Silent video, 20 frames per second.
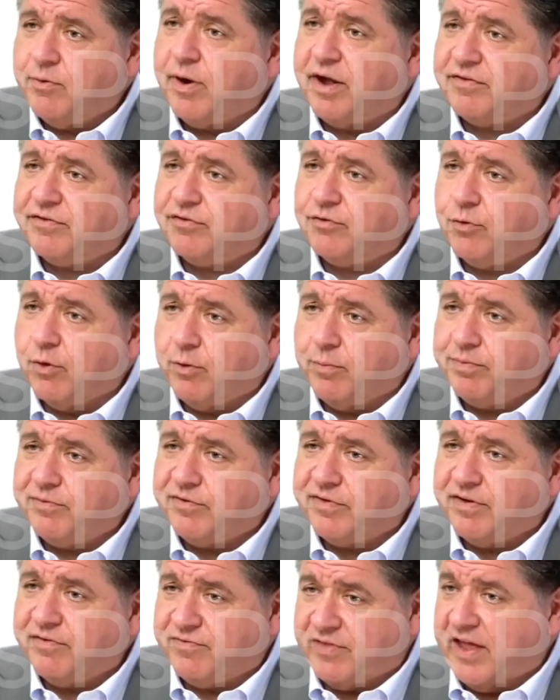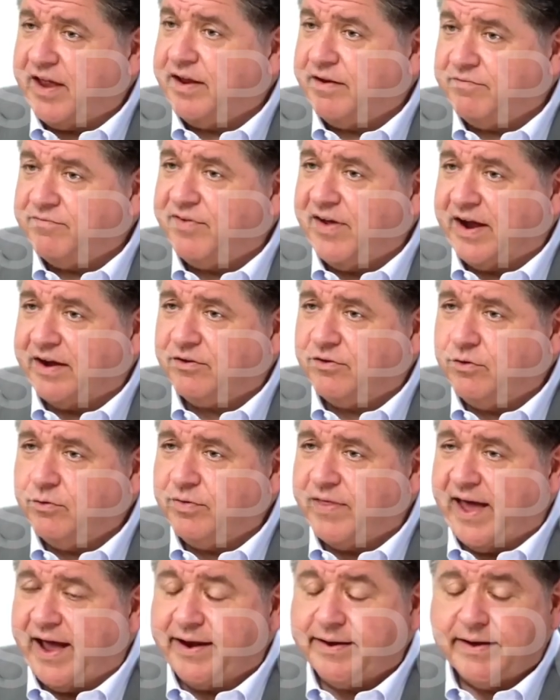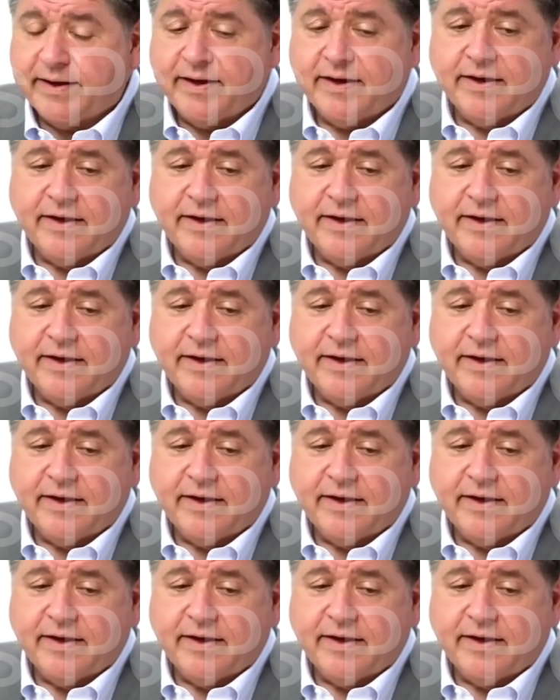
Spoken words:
U.S. troops if they in fact do that.